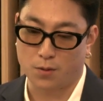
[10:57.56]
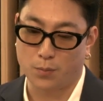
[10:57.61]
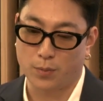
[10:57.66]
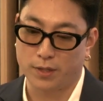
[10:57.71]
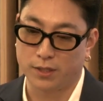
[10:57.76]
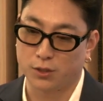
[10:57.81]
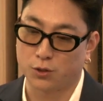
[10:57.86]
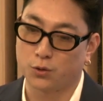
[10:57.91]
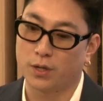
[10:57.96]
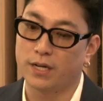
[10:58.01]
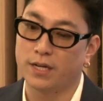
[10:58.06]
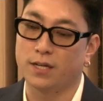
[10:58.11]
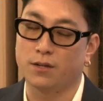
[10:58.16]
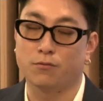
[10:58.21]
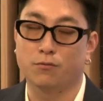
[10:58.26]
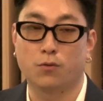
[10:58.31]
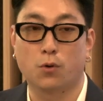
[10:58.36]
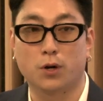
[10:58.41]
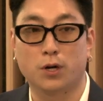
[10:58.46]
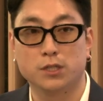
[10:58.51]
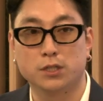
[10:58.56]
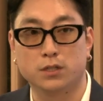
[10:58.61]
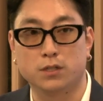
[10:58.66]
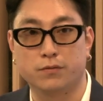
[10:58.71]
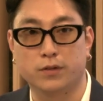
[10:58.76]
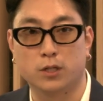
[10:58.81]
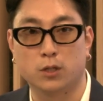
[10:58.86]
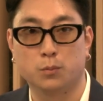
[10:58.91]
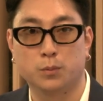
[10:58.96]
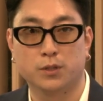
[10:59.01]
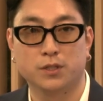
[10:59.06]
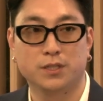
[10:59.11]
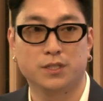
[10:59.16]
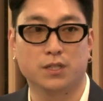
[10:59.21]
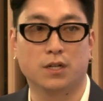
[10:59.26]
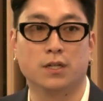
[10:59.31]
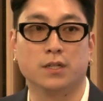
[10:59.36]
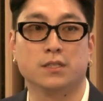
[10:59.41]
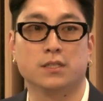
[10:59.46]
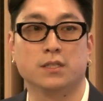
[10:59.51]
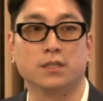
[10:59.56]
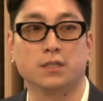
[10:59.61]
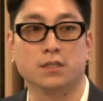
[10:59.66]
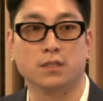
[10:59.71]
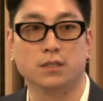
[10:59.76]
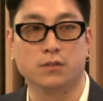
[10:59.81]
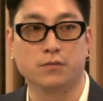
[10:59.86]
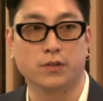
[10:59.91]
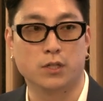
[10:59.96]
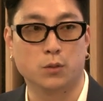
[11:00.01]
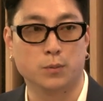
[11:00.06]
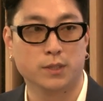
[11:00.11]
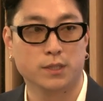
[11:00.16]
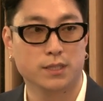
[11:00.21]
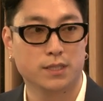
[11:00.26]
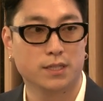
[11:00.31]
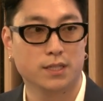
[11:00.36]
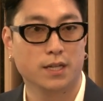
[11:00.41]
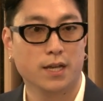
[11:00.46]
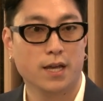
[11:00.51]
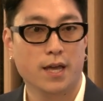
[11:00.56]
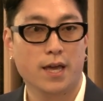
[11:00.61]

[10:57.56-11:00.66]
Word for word: been training 400 developers on solidity development.